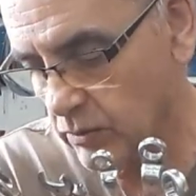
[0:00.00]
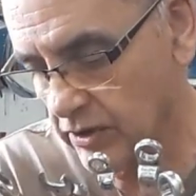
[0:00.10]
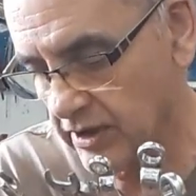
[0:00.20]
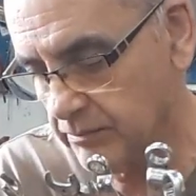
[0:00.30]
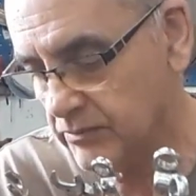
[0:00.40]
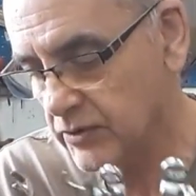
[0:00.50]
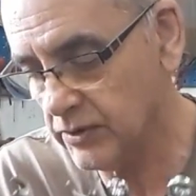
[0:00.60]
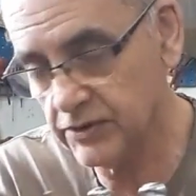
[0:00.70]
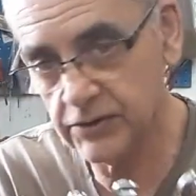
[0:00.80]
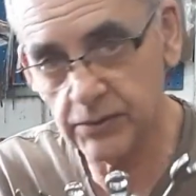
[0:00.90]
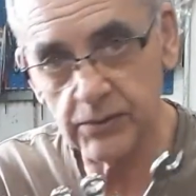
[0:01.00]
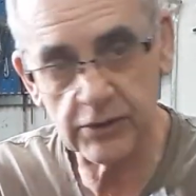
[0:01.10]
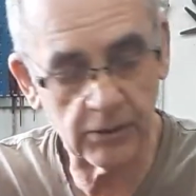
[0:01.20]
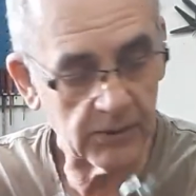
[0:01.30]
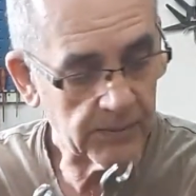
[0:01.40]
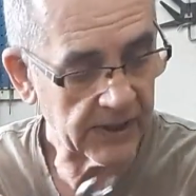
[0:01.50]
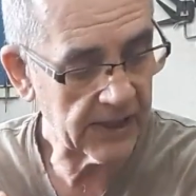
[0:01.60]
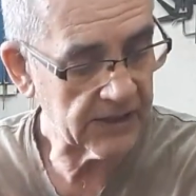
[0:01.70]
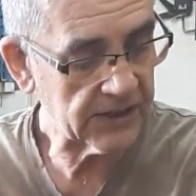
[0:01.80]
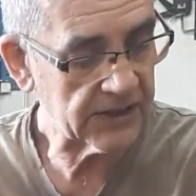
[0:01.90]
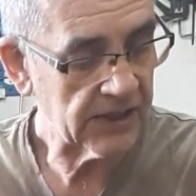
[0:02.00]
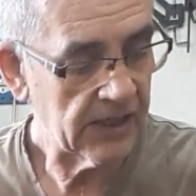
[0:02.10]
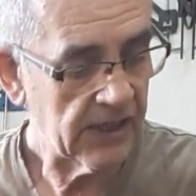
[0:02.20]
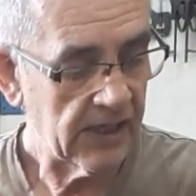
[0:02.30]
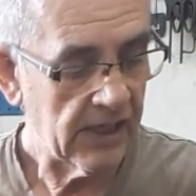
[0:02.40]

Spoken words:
know what I'm going to come up against.